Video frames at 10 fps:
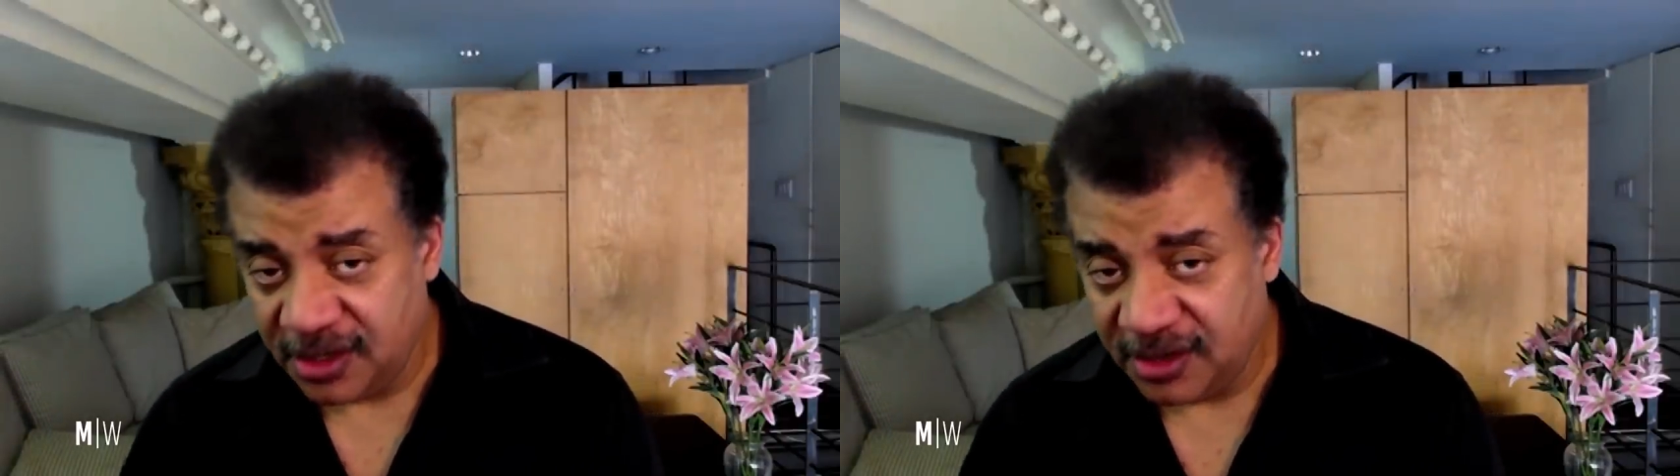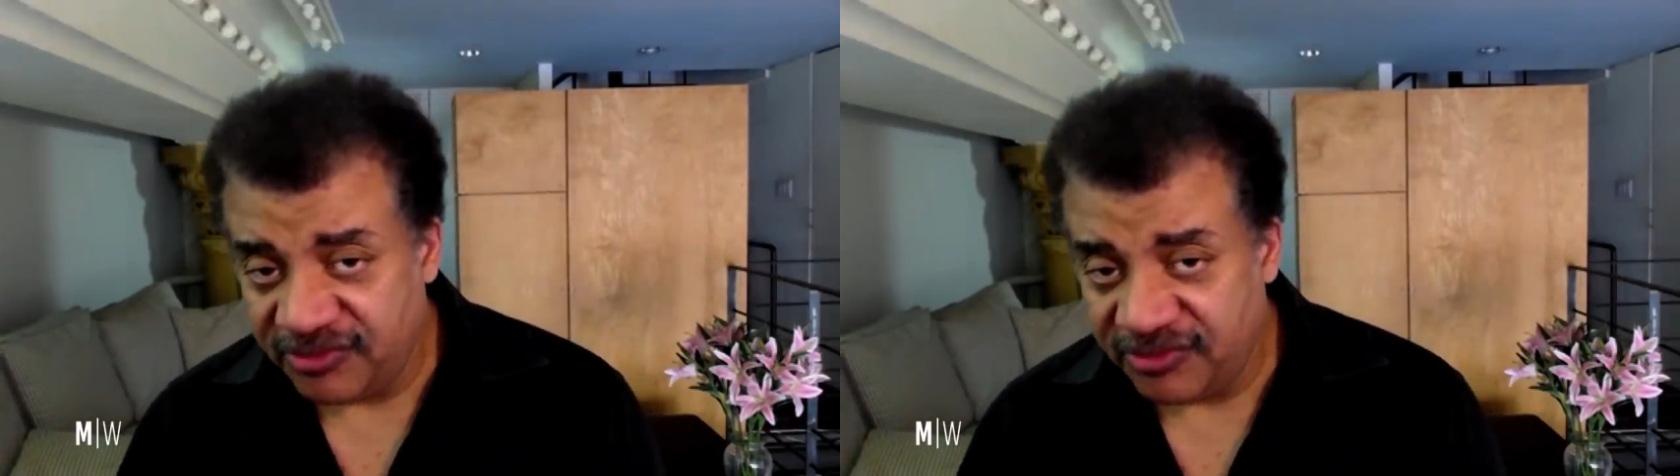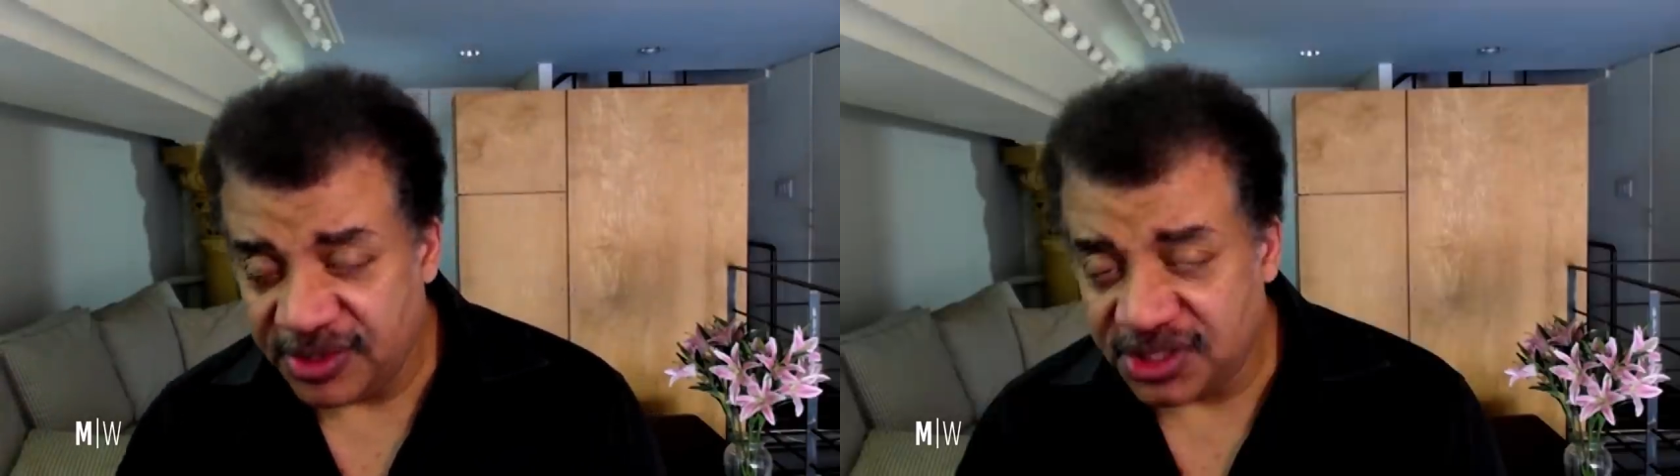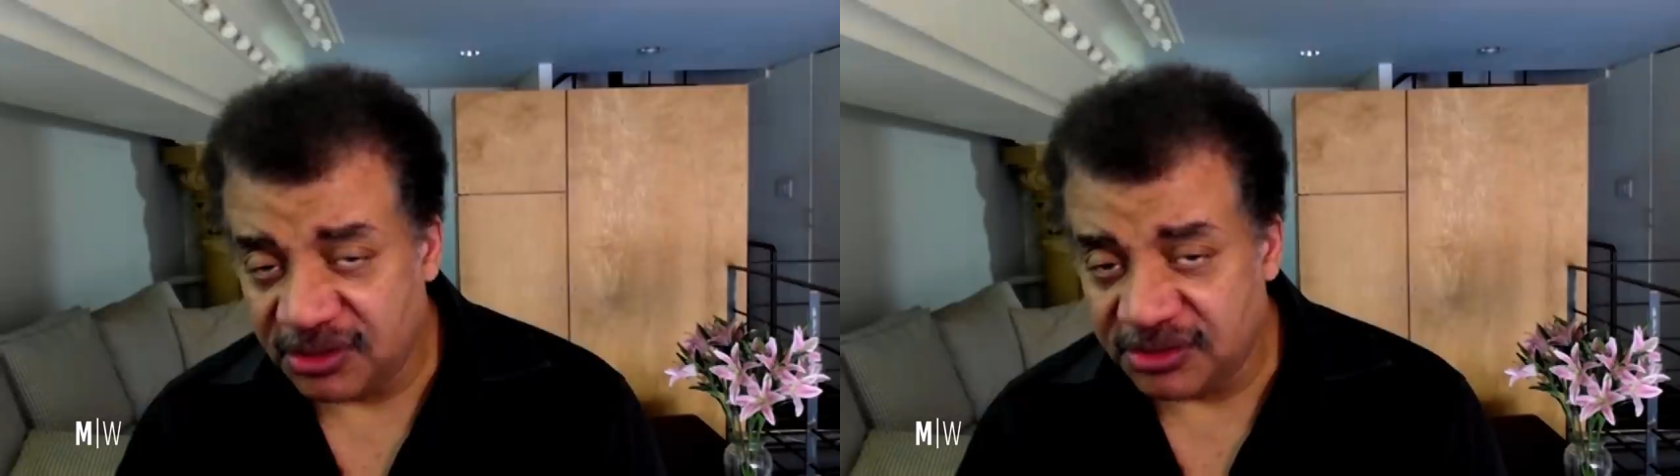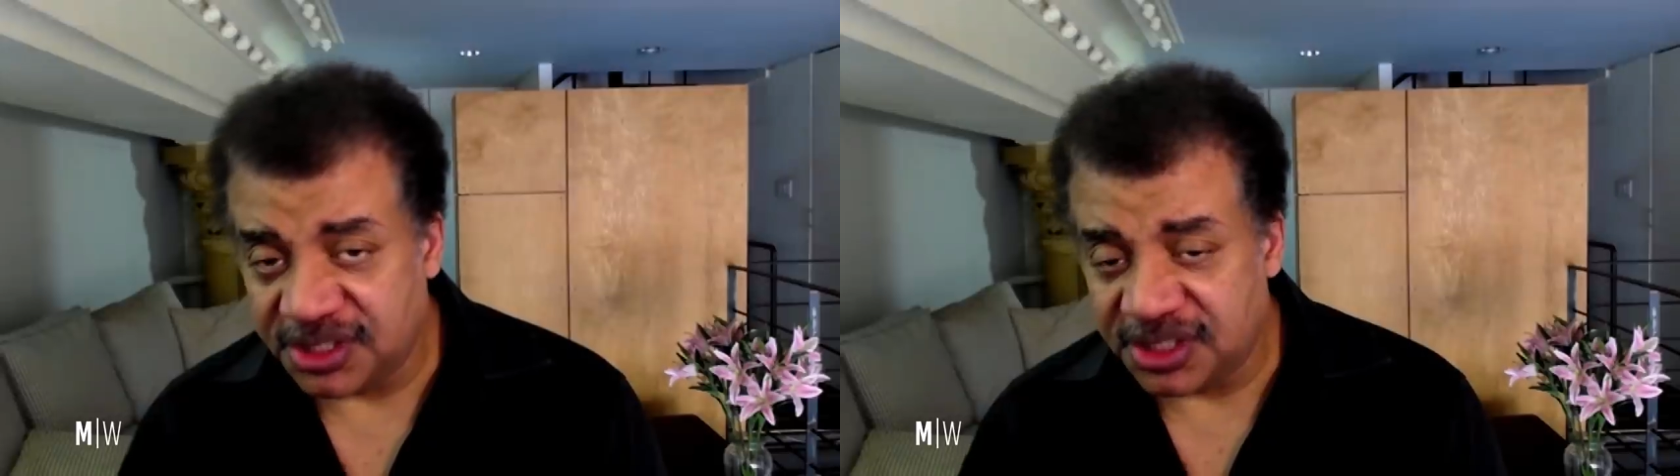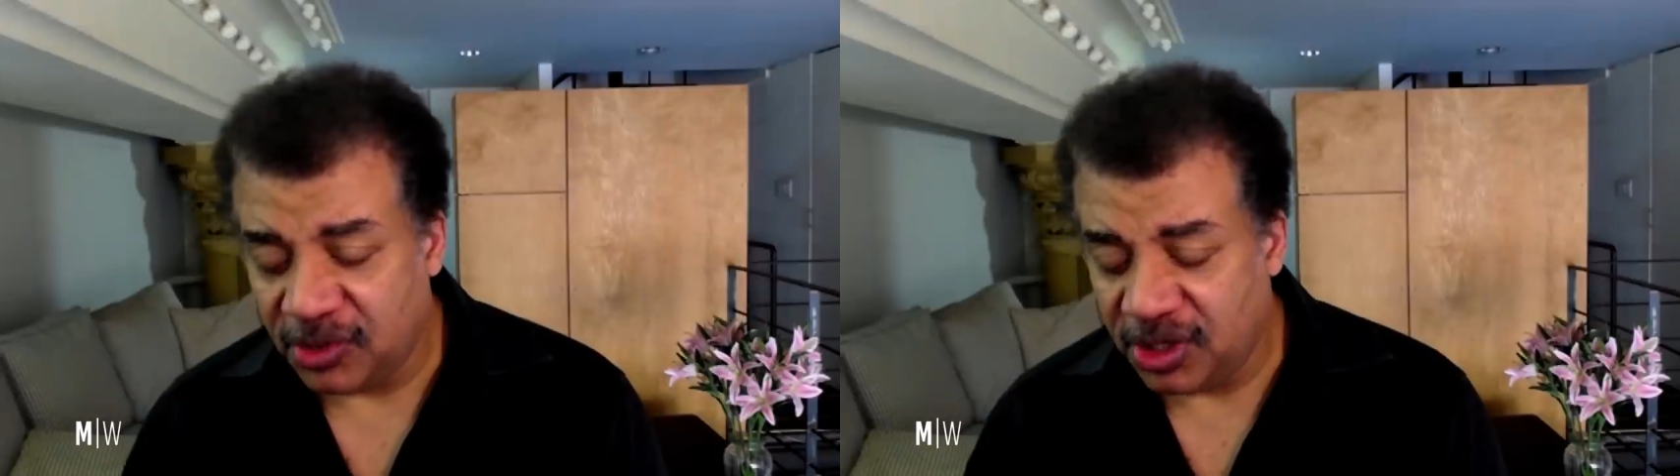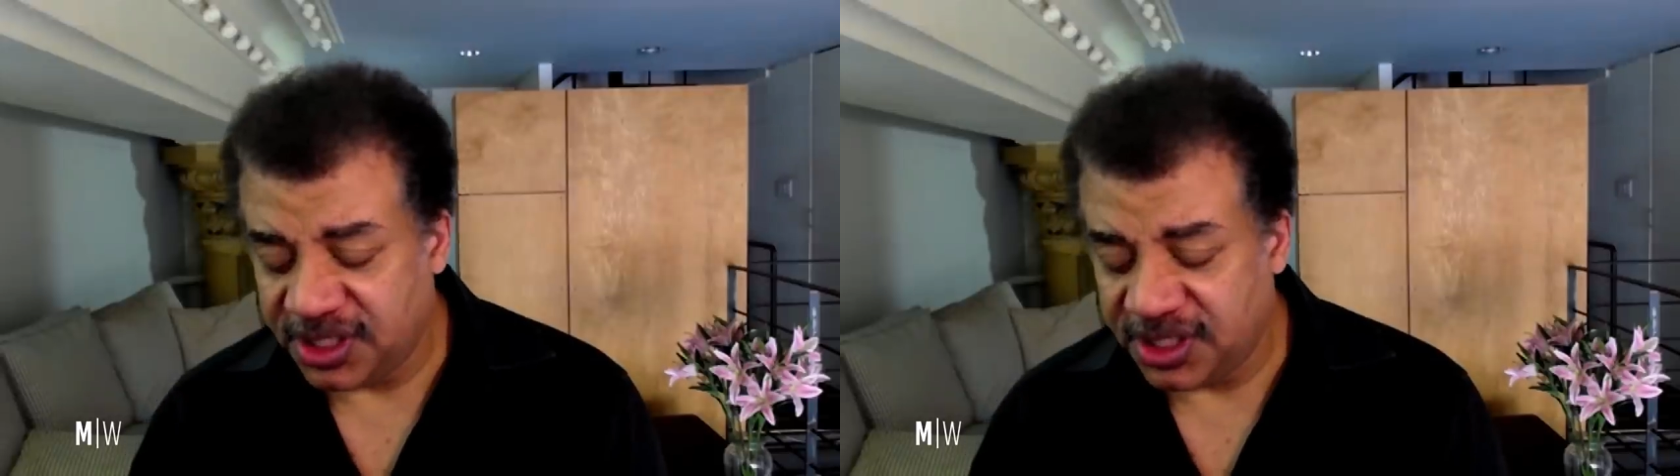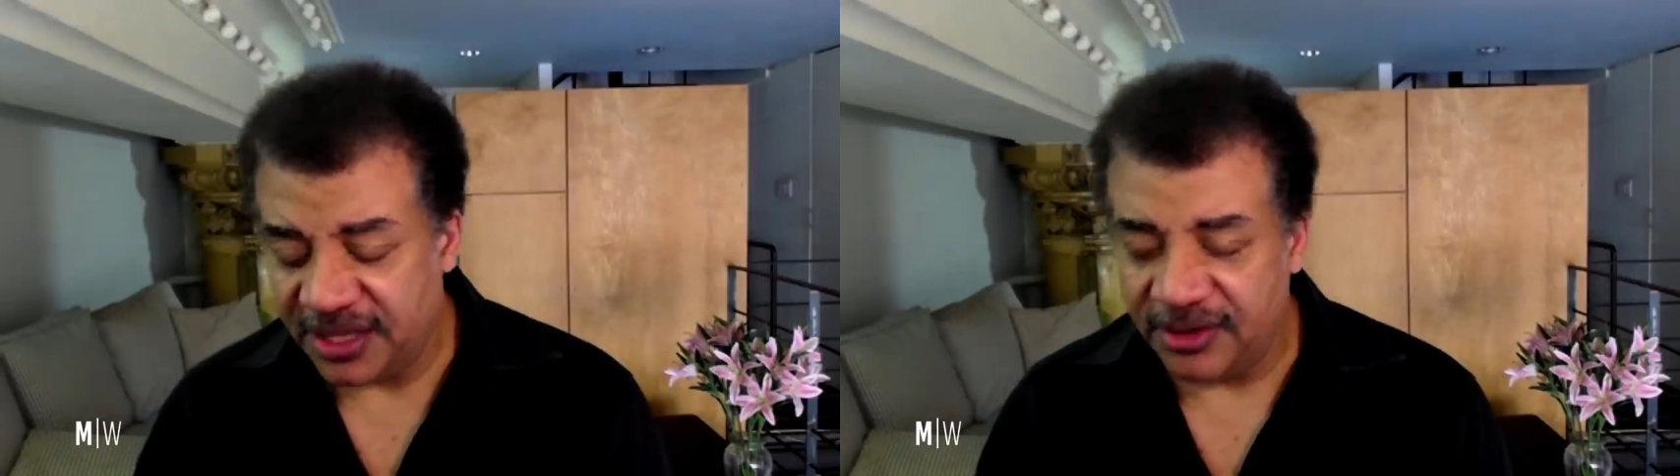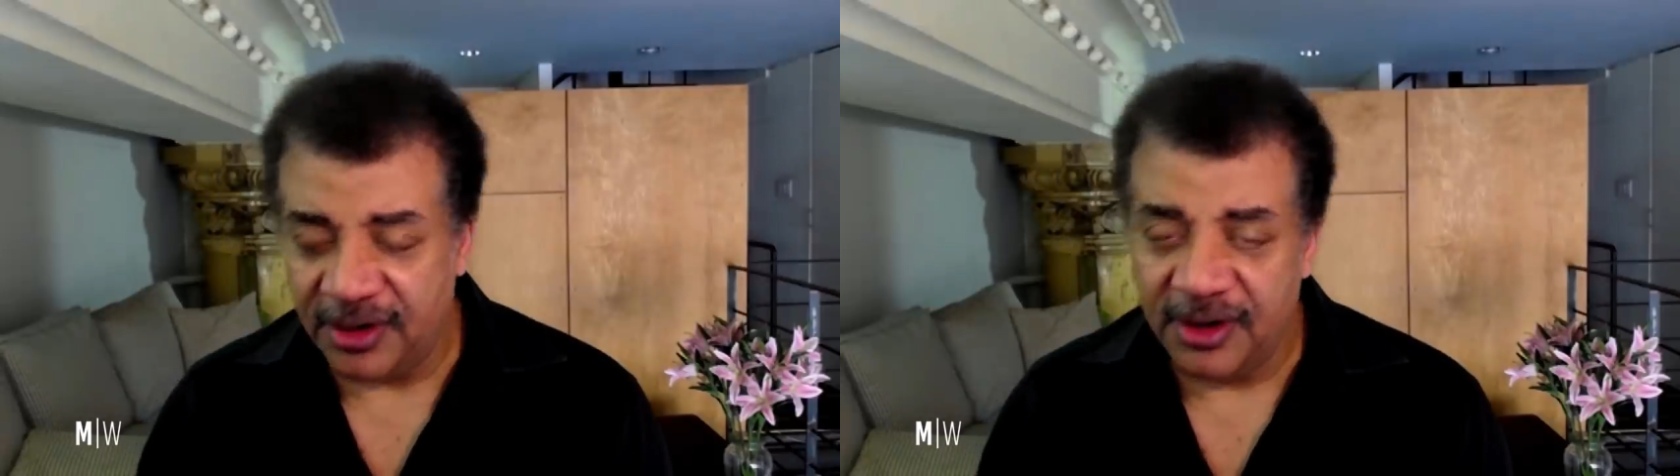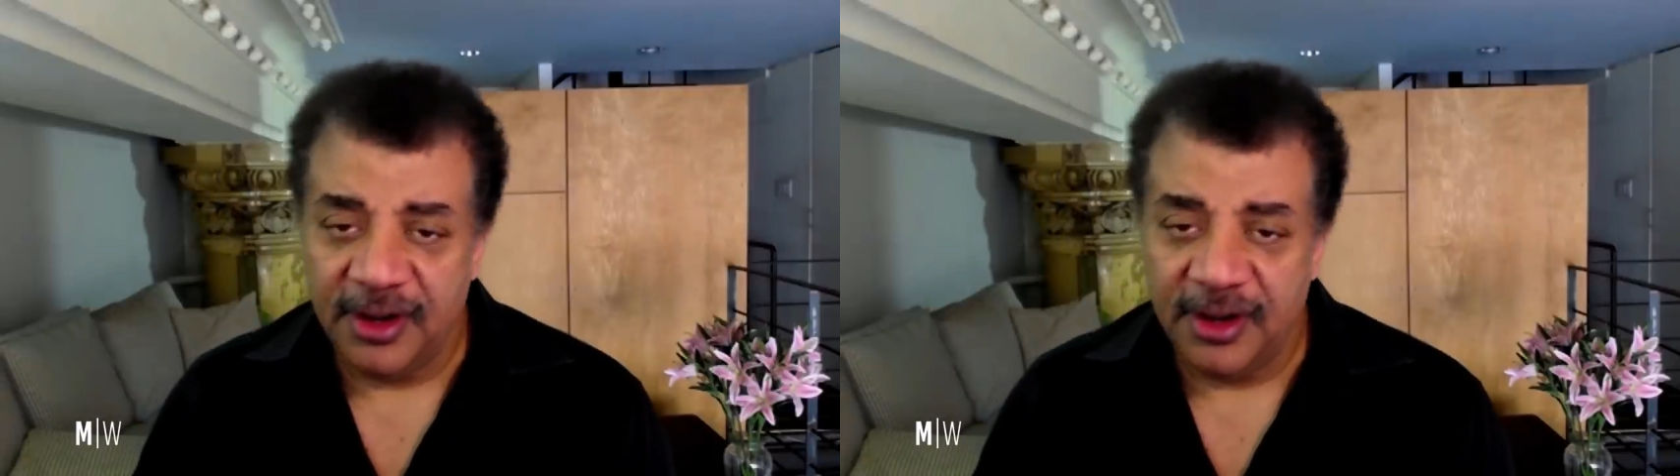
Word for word: from the solar system altogether.